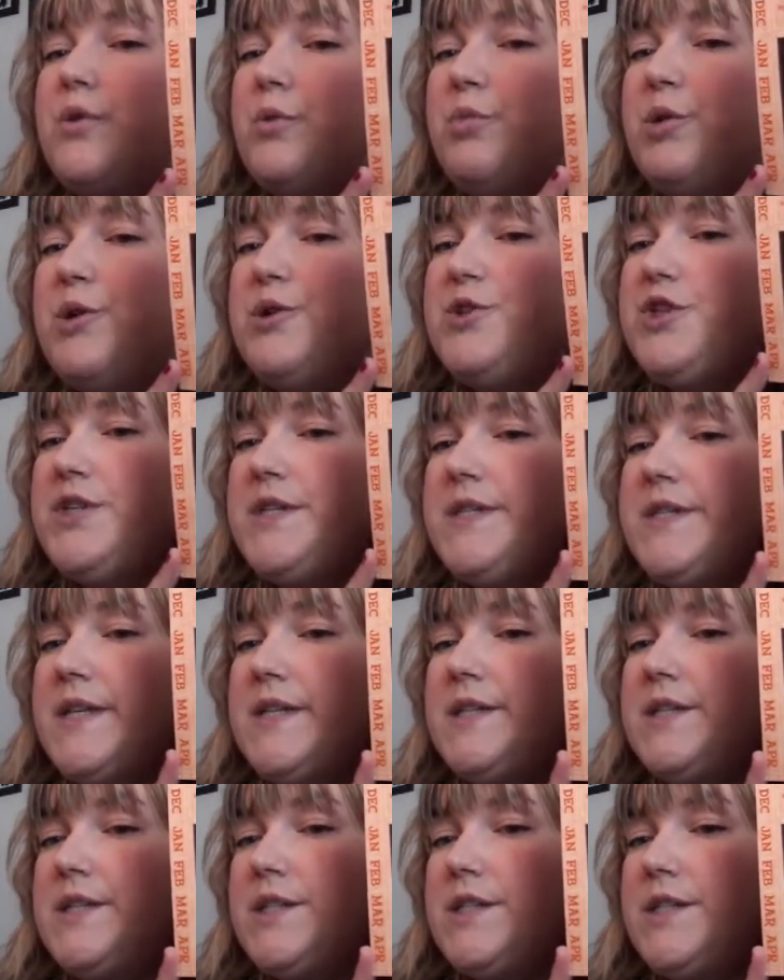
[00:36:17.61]
purchase
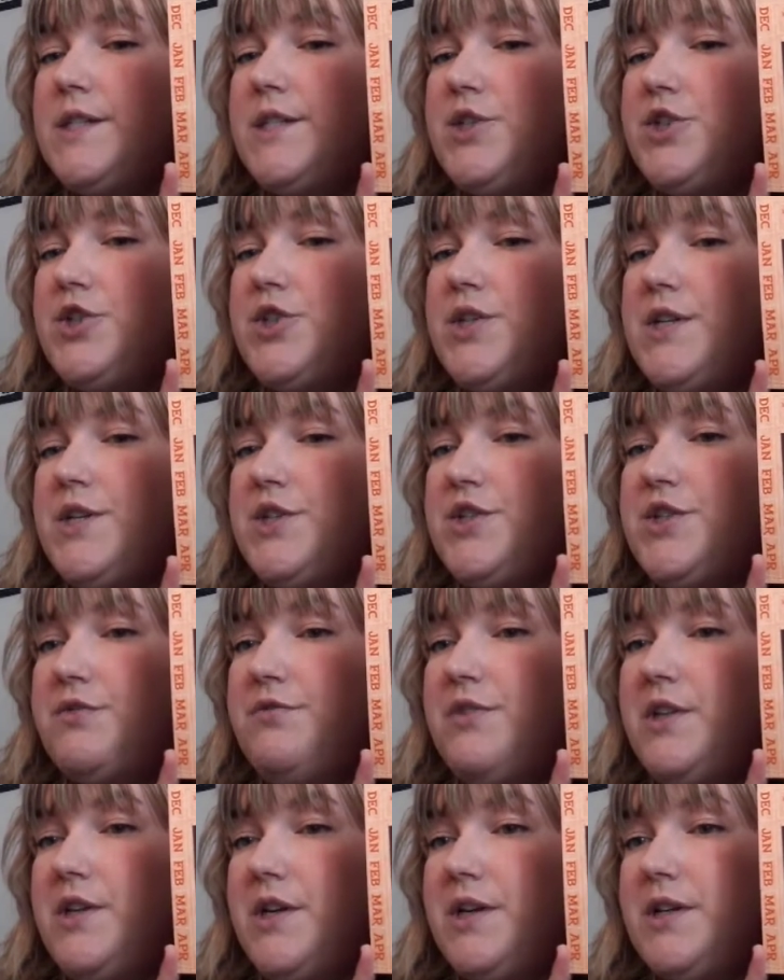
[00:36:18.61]
and stitch each
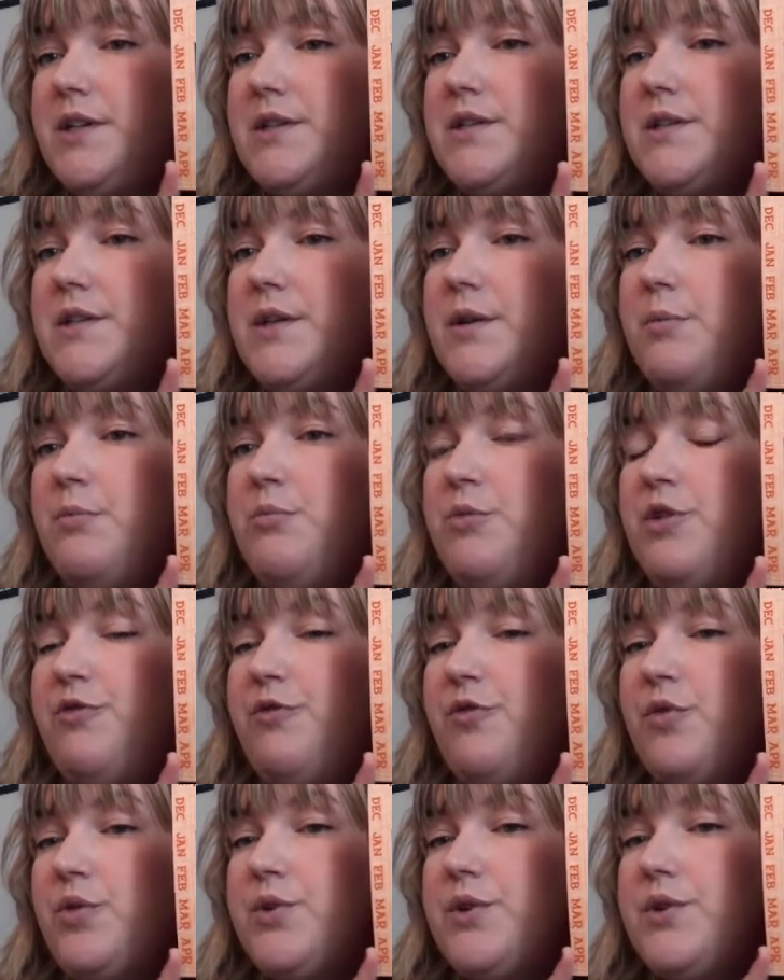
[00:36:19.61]
of these
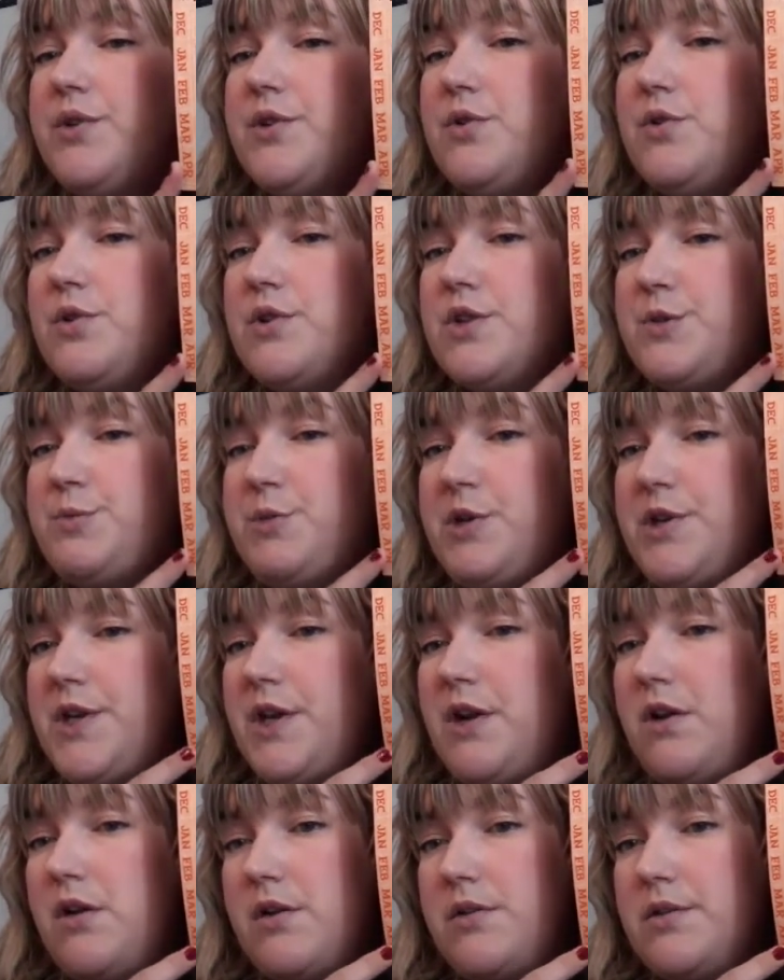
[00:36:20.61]
before the
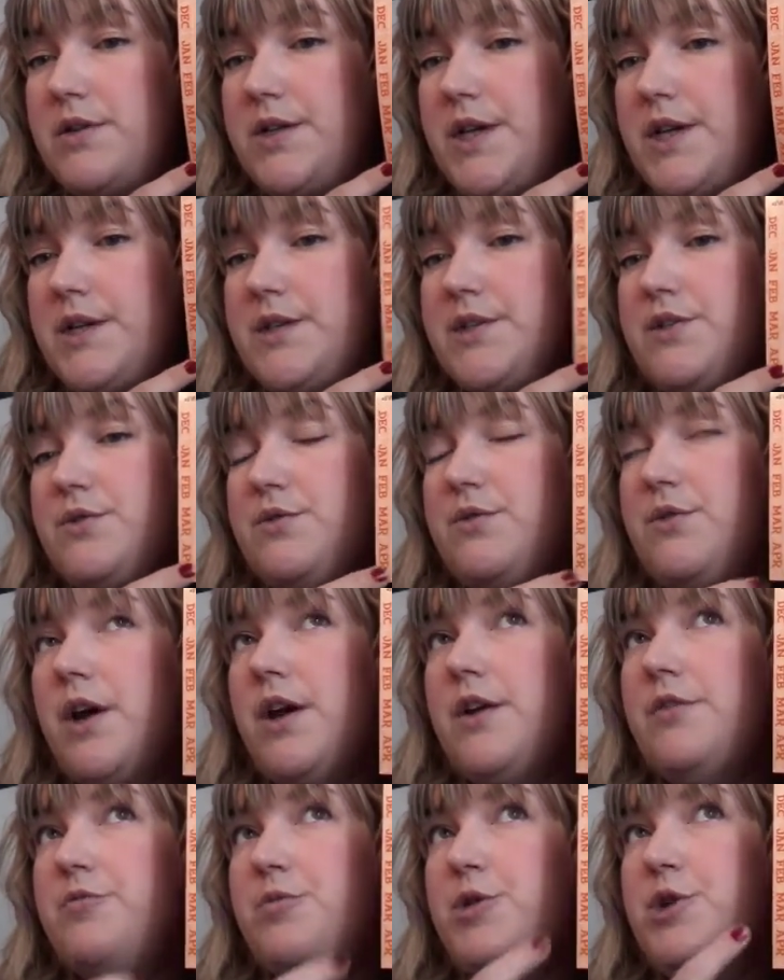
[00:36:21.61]
corresponding holiday. So I
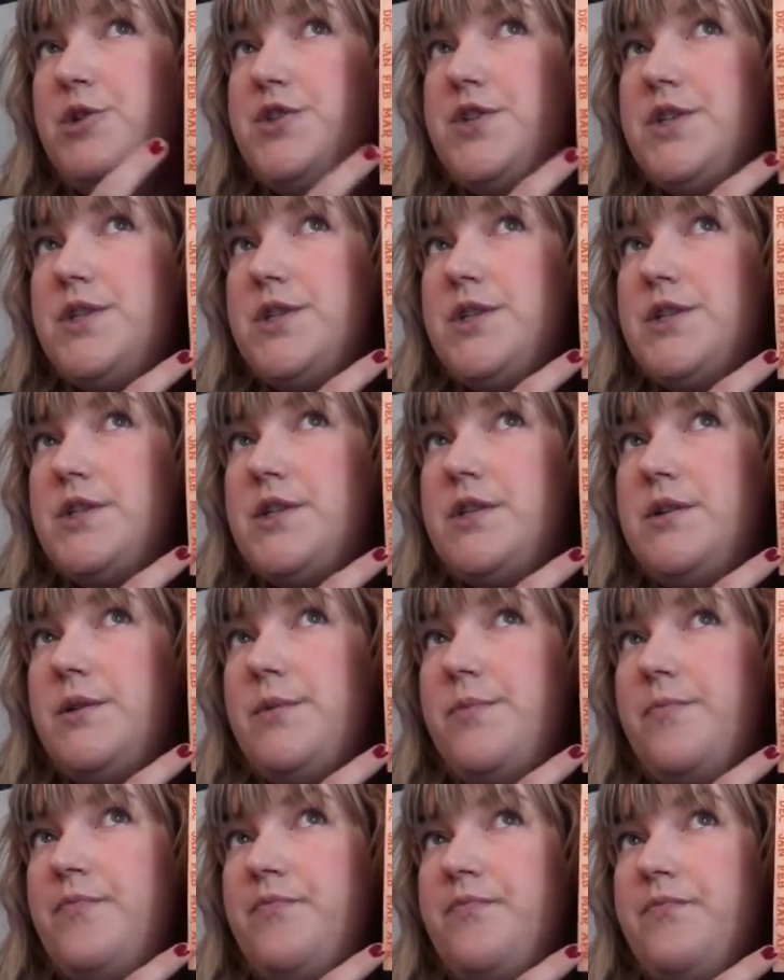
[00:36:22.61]
have purchased
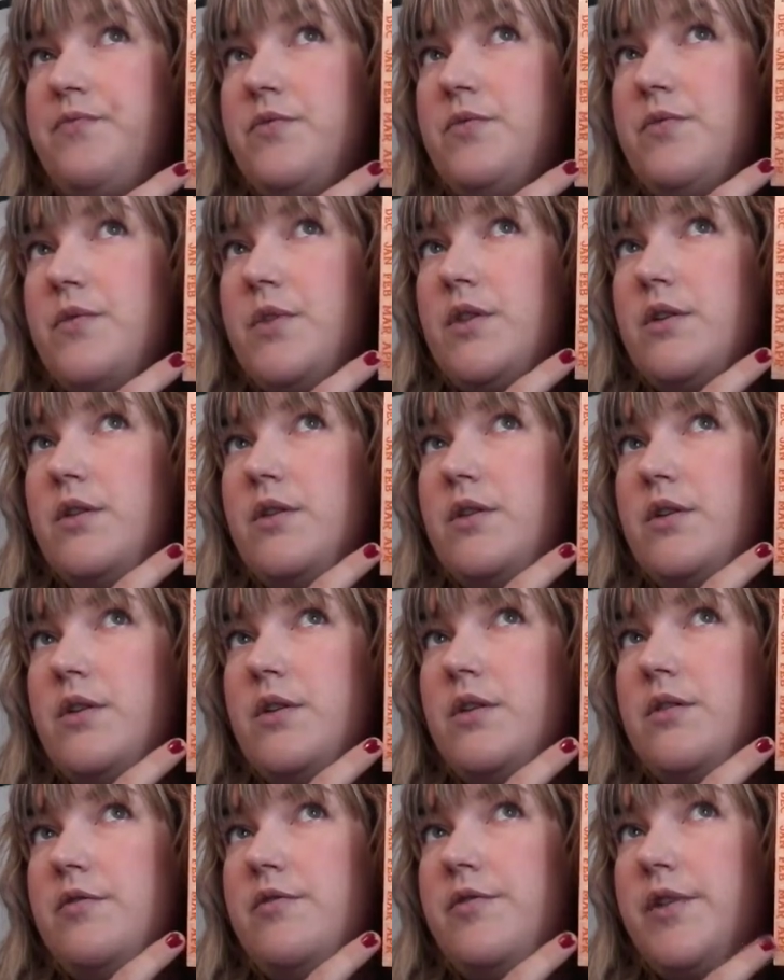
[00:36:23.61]

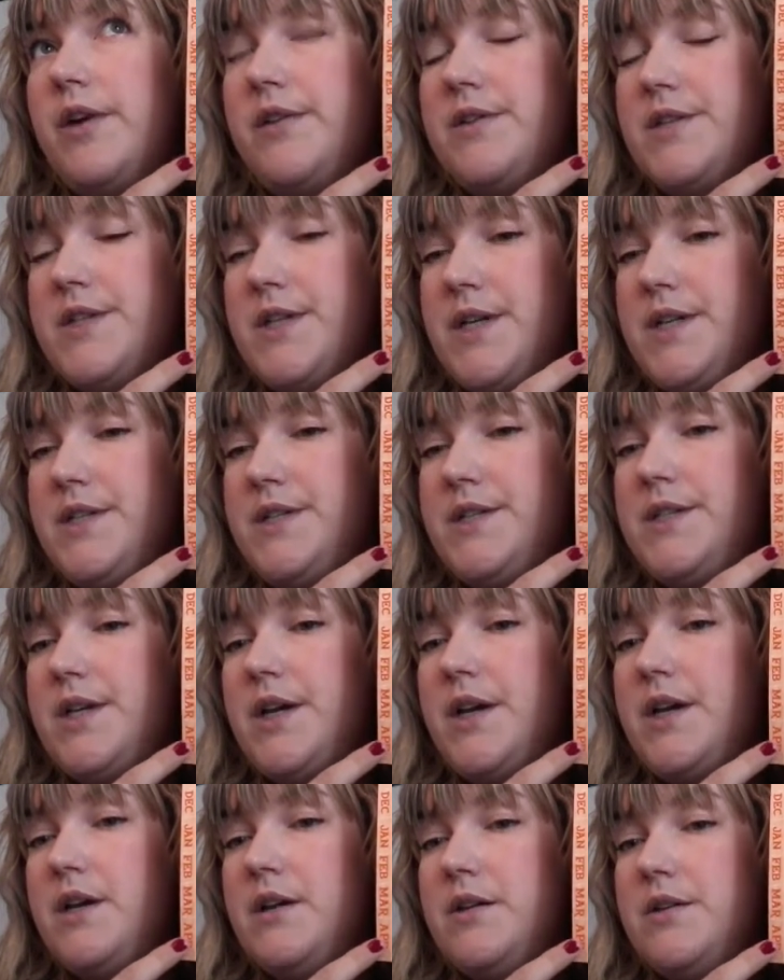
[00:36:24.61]
Valentine's
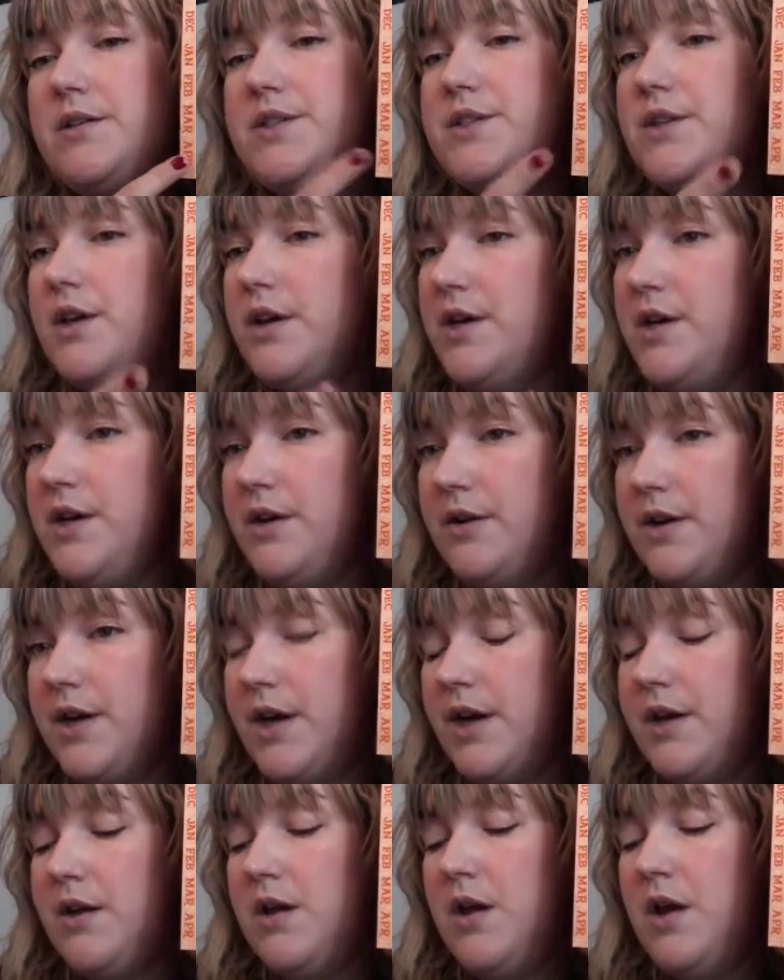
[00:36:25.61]
Day. It's not here
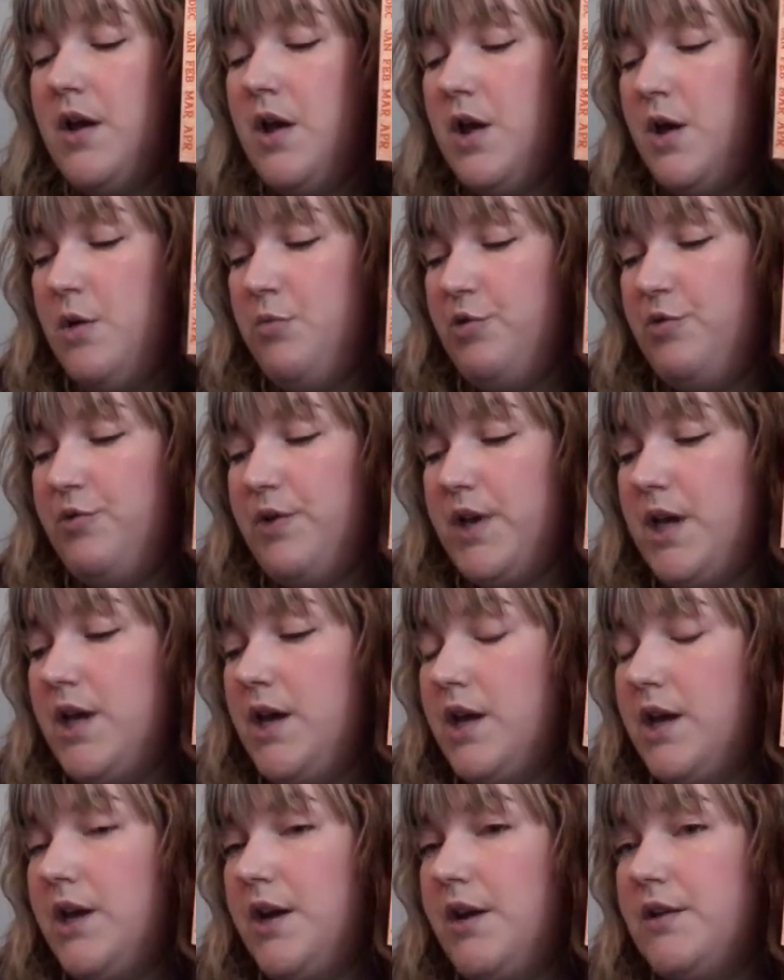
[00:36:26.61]
yet, but when I
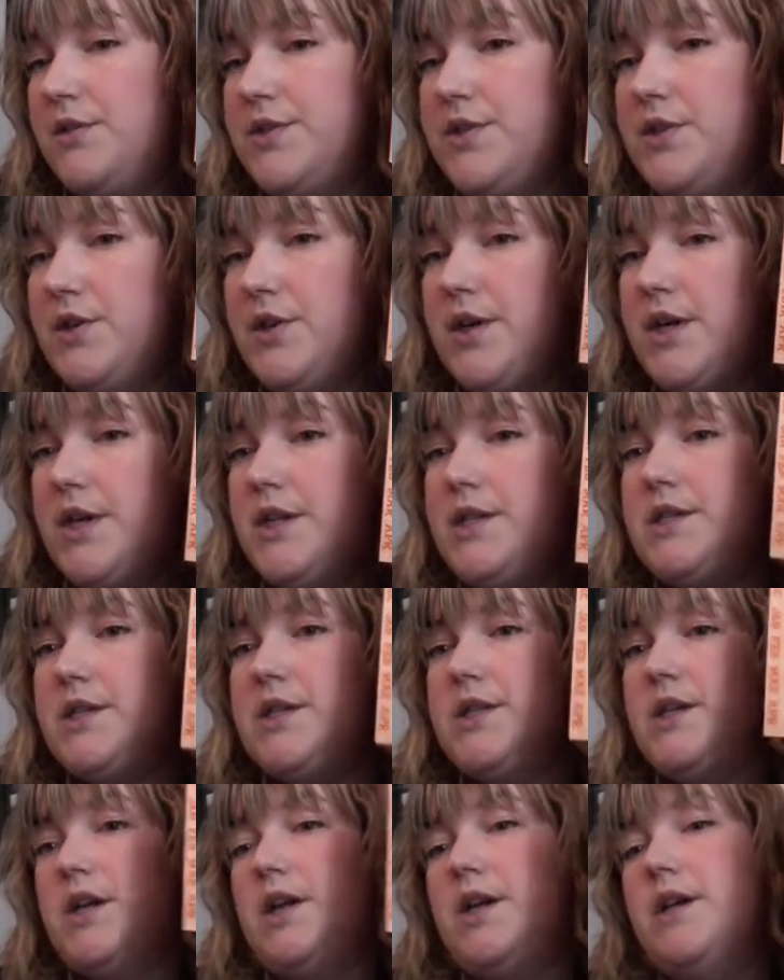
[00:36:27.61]
get it, I'll start it
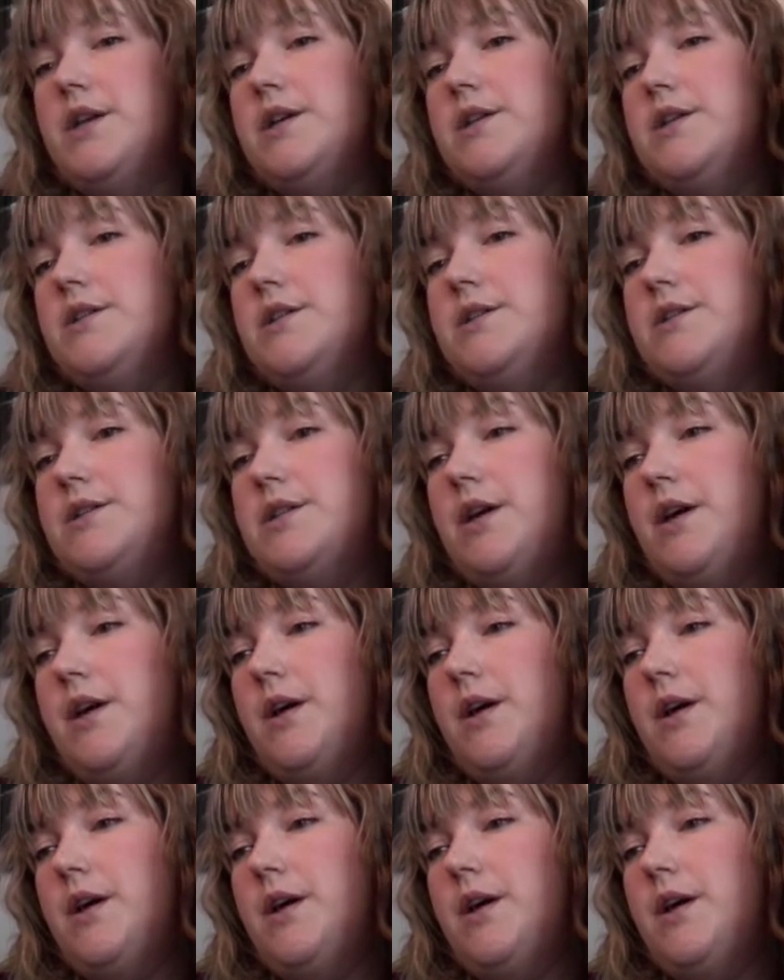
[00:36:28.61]
and